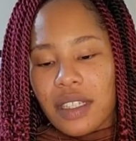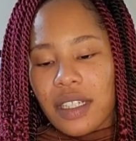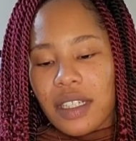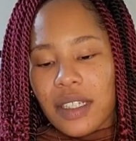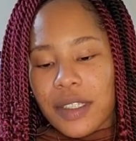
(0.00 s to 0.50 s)

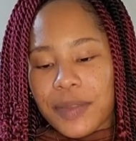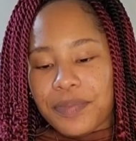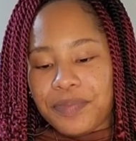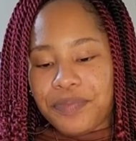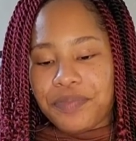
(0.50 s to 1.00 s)
um,
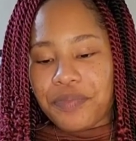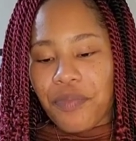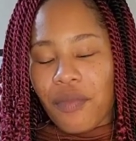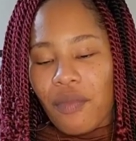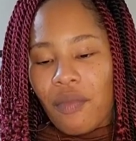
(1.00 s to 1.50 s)

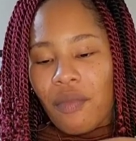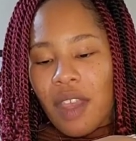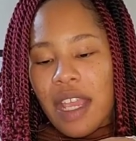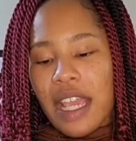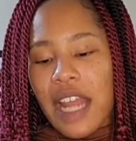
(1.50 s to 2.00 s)

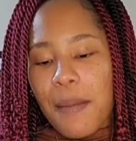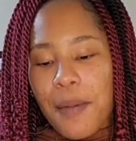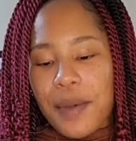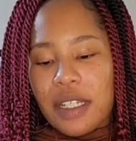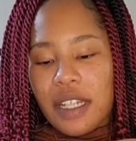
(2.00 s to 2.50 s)
and I'm gonna
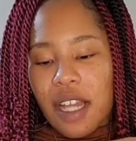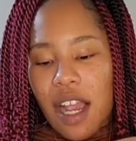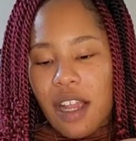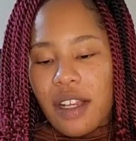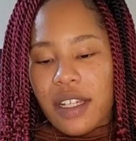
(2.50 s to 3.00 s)
put
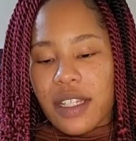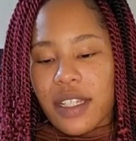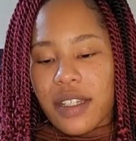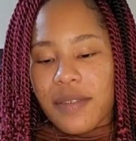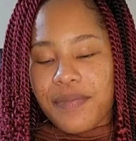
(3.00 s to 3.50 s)
her
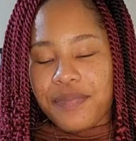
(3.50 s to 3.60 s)
um,